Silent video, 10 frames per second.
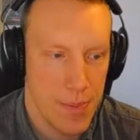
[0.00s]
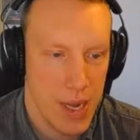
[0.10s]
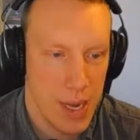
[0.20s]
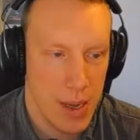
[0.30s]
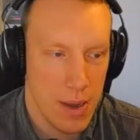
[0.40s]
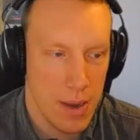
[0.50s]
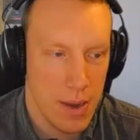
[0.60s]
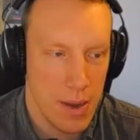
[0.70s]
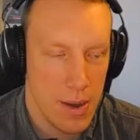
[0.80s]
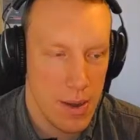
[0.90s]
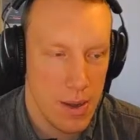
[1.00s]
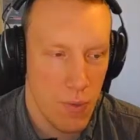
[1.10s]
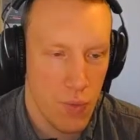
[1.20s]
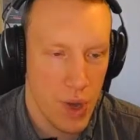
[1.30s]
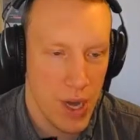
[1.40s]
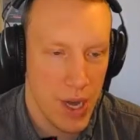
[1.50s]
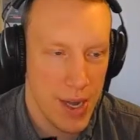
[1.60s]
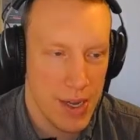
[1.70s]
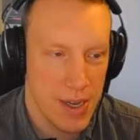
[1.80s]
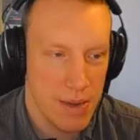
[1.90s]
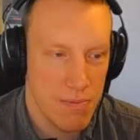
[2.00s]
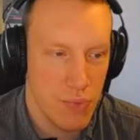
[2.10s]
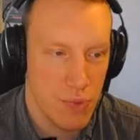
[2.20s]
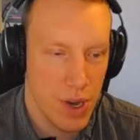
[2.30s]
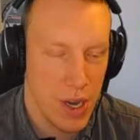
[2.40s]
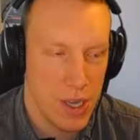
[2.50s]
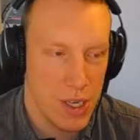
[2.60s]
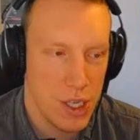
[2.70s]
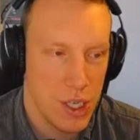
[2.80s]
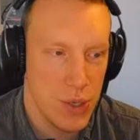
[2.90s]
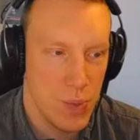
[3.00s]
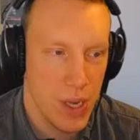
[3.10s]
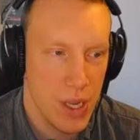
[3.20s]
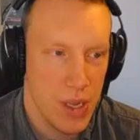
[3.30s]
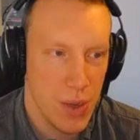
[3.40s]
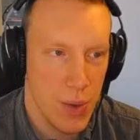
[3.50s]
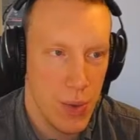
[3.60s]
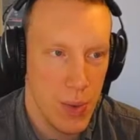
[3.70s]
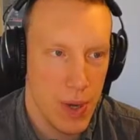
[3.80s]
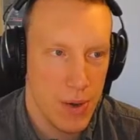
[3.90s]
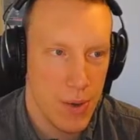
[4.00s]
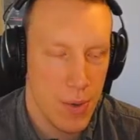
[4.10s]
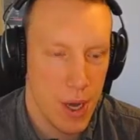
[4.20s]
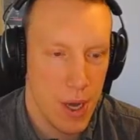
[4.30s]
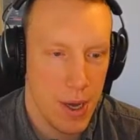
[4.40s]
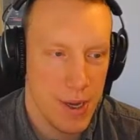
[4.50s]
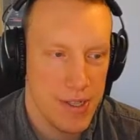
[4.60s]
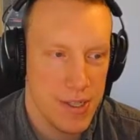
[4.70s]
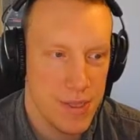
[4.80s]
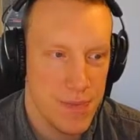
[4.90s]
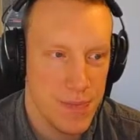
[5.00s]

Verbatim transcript: A long and winding bridge we go across.